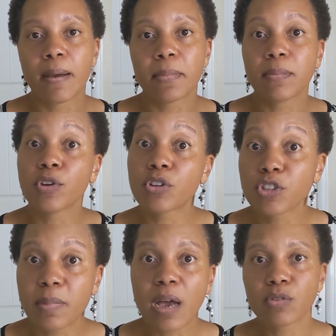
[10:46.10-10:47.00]
maybe your
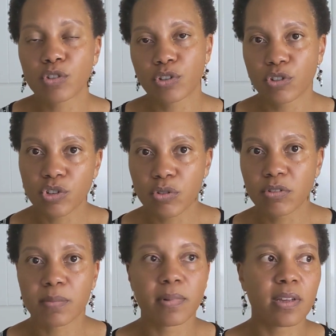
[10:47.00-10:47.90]
spouse or your
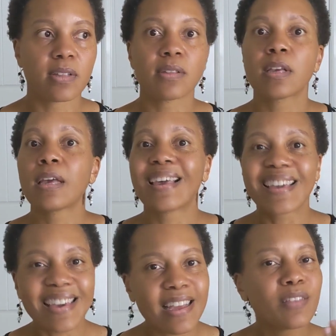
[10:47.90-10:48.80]
children? Because
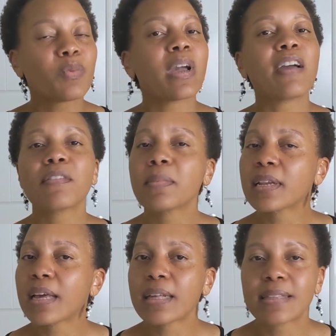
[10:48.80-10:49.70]
again,
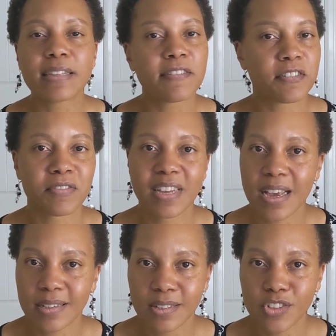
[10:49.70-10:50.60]
everybody has different
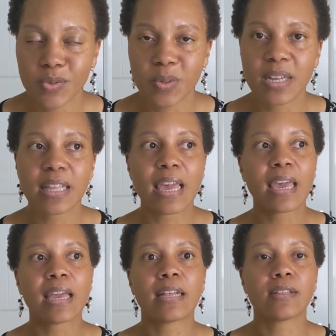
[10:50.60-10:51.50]
reactions to it.
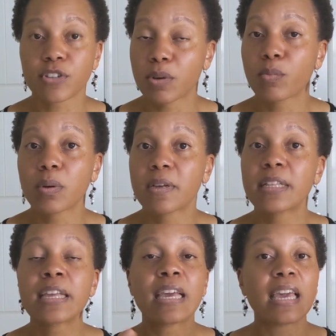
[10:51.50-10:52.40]
And for some
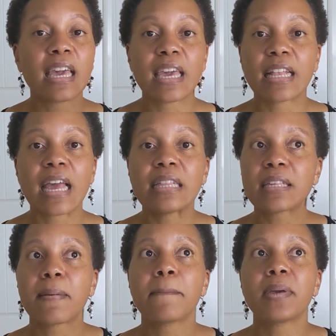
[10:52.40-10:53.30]
women, it
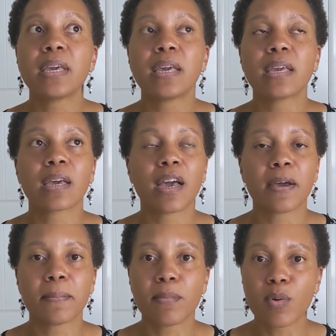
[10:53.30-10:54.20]
ends up being
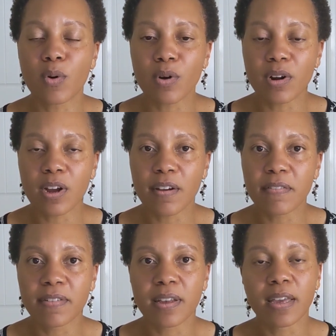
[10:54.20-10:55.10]
more
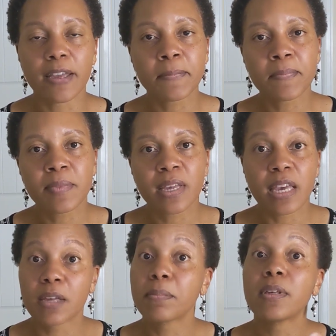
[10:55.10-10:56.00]
of a,
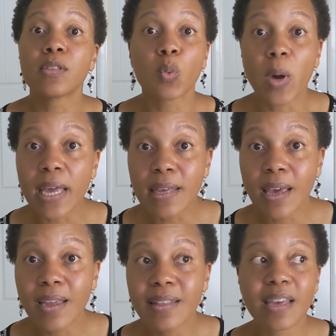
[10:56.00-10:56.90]
it could be the weight
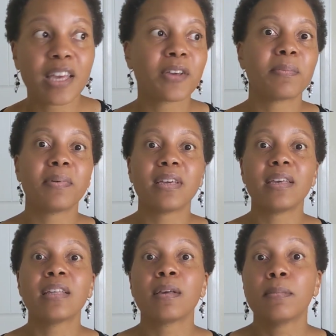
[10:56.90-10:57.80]
gain, it could
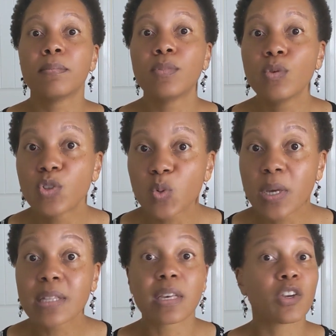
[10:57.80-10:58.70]
be mood
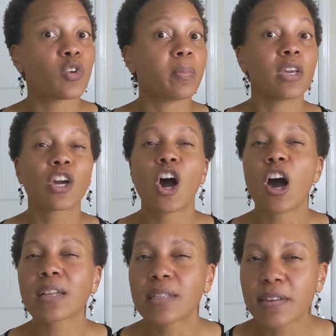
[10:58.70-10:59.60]
swings, it could be
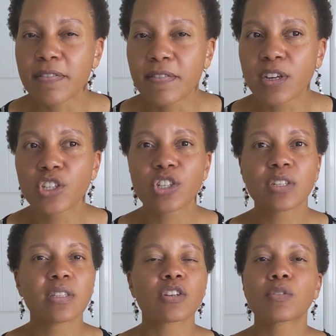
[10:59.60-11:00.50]
cognitive
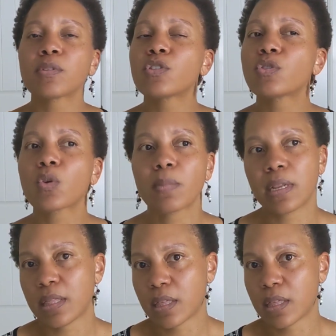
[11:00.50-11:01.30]
functions, there could be so many